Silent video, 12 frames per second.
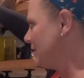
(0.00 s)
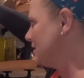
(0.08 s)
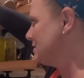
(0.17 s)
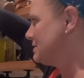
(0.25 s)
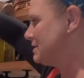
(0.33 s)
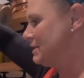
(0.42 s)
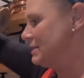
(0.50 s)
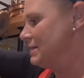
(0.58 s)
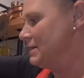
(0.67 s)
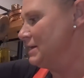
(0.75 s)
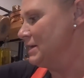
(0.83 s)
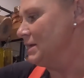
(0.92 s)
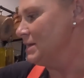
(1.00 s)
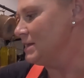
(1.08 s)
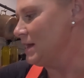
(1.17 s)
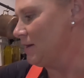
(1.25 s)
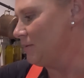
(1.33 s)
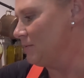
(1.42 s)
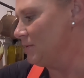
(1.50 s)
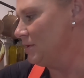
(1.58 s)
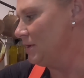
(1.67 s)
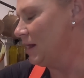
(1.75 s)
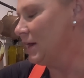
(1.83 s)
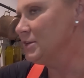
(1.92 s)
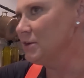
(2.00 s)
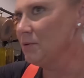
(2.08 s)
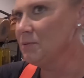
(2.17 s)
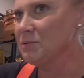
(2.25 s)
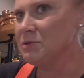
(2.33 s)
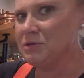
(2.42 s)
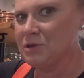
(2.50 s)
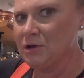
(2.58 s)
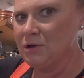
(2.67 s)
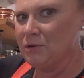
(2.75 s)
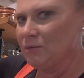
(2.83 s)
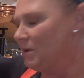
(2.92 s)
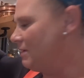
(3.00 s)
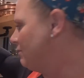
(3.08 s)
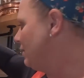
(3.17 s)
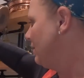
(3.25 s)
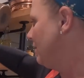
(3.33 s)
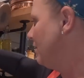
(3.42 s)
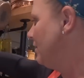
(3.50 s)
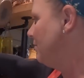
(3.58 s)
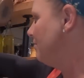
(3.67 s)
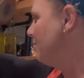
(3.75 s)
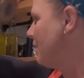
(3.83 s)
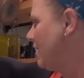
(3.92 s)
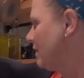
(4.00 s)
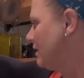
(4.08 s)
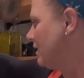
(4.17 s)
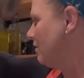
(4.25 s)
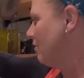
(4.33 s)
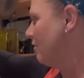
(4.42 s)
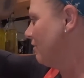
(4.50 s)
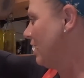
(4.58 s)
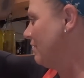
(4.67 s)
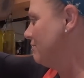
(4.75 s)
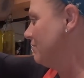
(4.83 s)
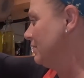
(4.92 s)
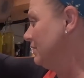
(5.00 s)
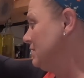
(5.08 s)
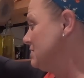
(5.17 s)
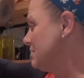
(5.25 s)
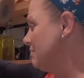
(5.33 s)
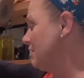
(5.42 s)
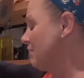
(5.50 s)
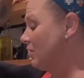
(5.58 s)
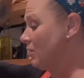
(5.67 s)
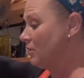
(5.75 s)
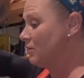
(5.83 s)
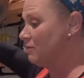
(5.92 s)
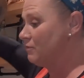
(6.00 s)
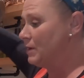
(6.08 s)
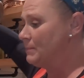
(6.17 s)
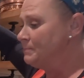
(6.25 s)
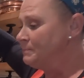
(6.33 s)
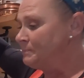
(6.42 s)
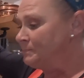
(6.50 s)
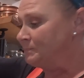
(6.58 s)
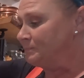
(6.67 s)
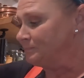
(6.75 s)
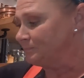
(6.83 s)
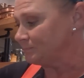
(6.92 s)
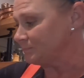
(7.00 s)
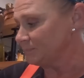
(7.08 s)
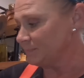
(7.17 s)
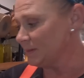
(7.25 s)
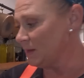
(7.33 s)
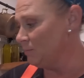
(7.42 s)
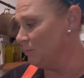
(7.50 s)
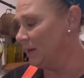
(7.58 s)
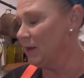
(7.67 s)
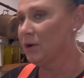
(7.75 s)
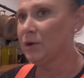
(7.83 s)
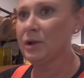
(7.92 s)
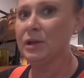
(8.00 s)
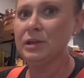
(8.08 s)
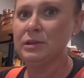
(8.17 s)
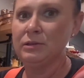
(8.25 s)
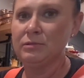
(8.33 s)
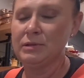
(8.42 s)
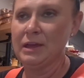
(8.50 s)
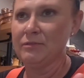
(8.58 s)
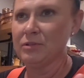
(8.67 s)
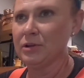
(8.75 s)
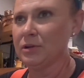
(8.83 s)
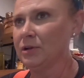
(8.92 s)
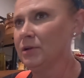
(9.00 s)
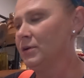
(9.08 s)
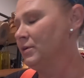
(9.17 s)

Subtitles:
beans. Now, I don't know of a method, or at least I've never heard of one, where you never